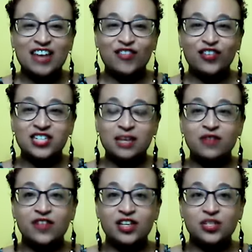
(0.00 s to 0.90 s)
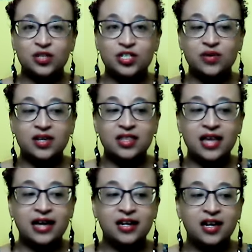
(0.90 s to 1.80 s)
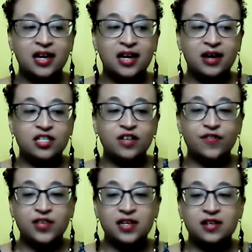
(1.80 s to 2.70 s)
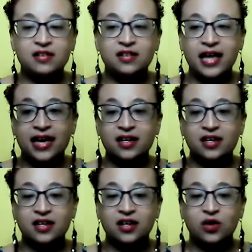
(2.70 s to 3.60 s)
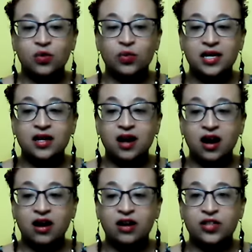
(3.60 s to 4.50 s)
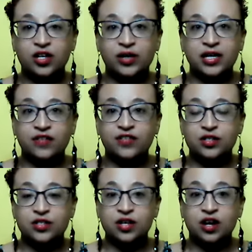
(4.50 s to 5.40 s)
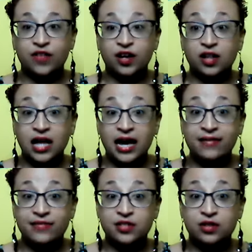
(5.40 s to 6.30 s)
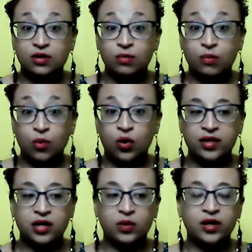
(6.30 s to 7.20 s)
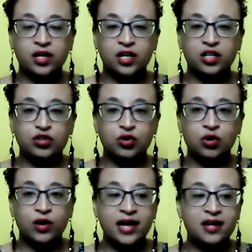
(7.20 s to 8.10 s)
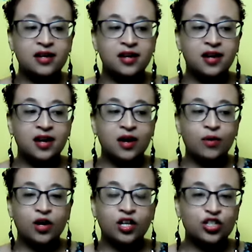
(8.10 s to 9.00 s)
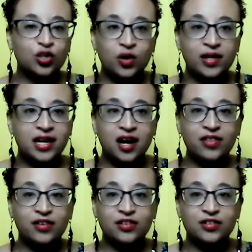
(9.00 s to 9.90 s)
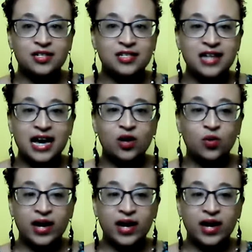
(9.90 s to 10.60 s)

that for some of us we're doing that to feel like we are the creators of our lives more that we're in control and controlling others is not a